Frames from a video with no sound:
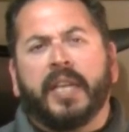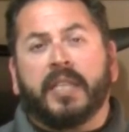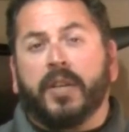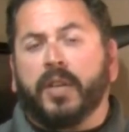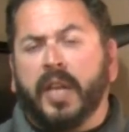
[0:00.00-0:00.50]
It's
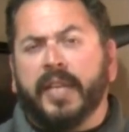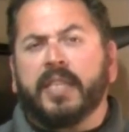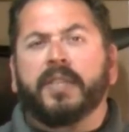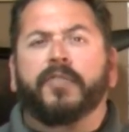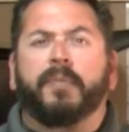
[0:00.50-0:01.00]
under
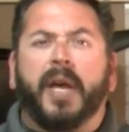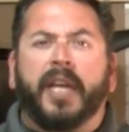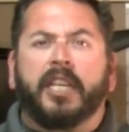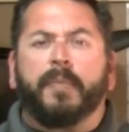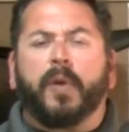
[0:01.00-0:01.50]
license from
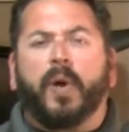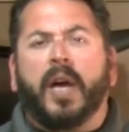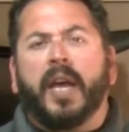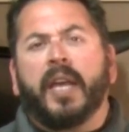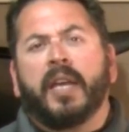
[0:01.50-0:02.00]

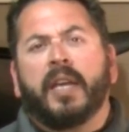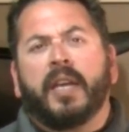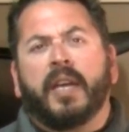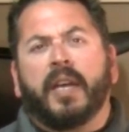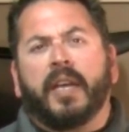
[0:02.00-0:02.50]
IWI
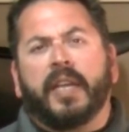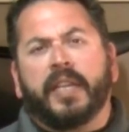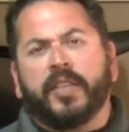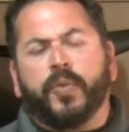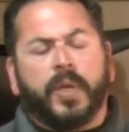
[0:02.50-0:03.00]
in
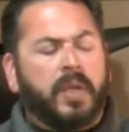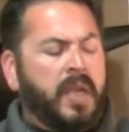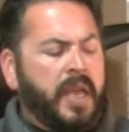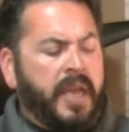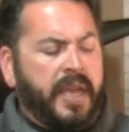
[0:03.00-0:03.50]

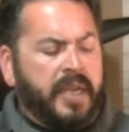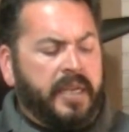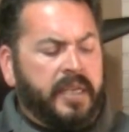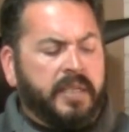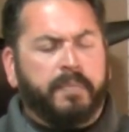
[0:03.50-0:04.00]
Israel, and
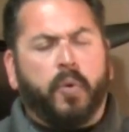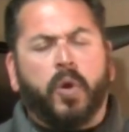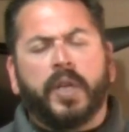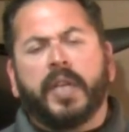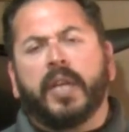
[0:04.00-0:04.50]
it is
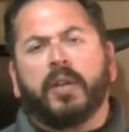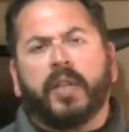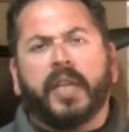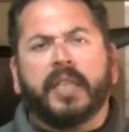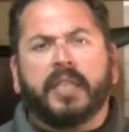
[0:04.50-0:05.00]
imported here in
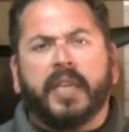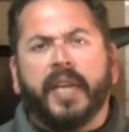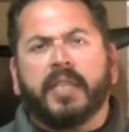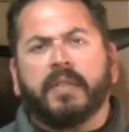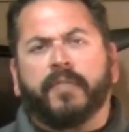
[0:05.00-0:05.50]
the United
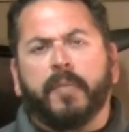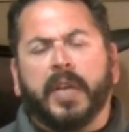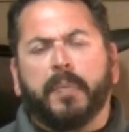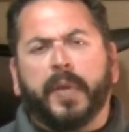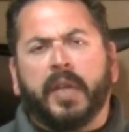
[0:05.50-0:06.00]
States from a
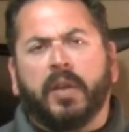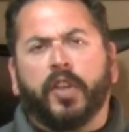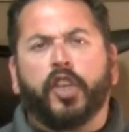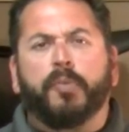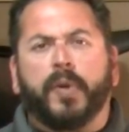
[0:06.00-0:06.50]
company
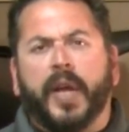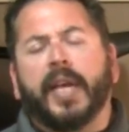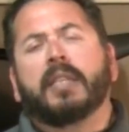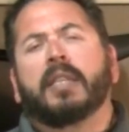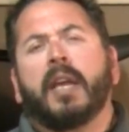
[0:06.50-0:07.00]
called
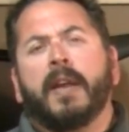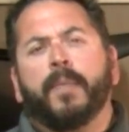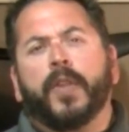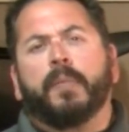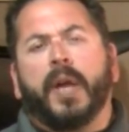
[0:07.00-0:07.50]
Umarex.
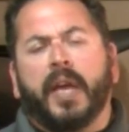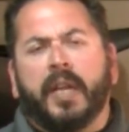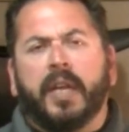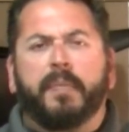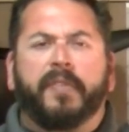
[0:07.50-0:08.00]
You might
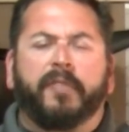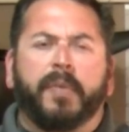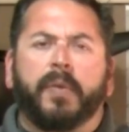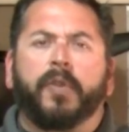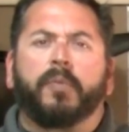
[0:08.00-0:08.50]
be
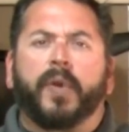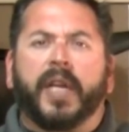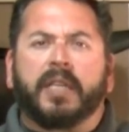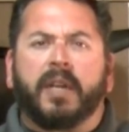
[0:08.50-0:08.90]
familiar with Umarex.